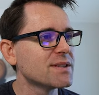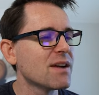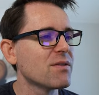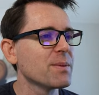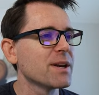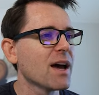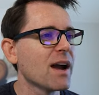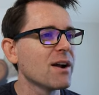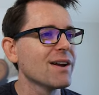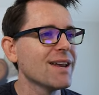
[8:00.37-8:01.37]
has never been
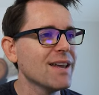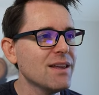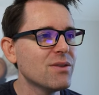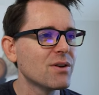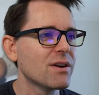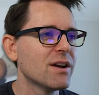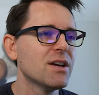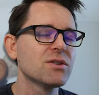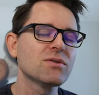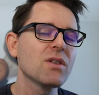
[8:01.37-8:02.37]
higher either.
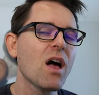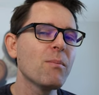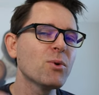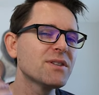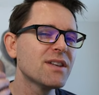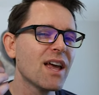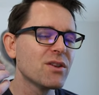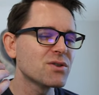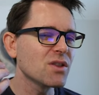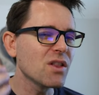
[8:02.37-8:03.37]
There's a lot
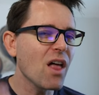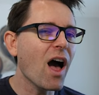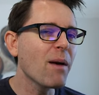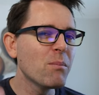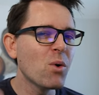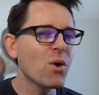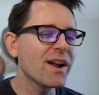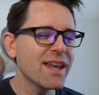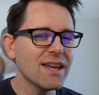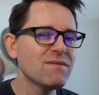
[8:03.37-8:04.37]

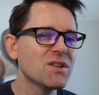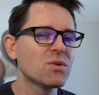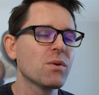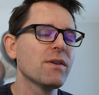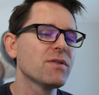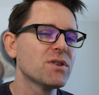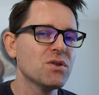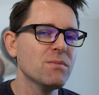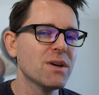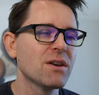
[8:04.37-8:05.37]
more inventory for the
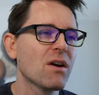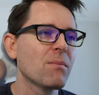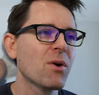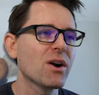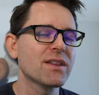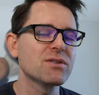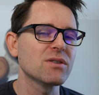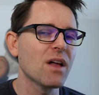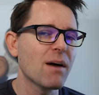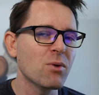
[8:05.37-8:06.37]
$2 million market. There's
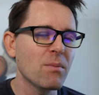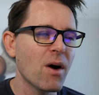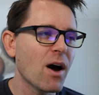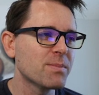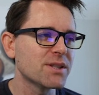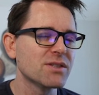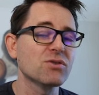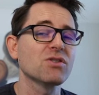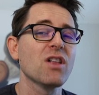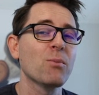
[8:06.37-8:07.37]
a lot more options.
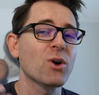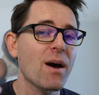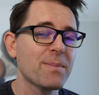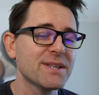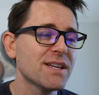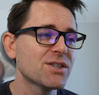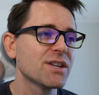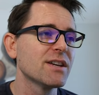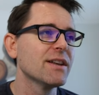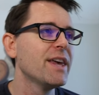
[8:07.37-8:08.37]
There's a lot more
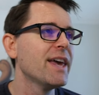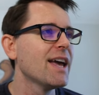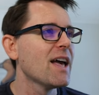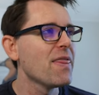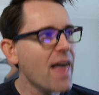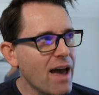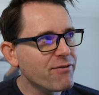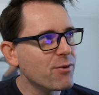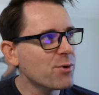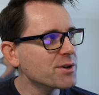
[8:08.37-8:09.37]
competition. And
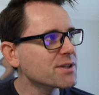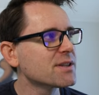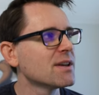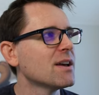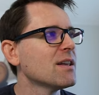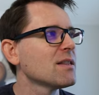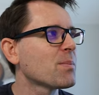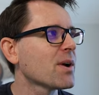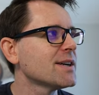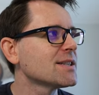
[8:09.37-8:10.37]
that forced the
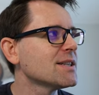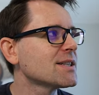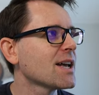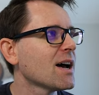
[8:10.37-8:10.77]
price of this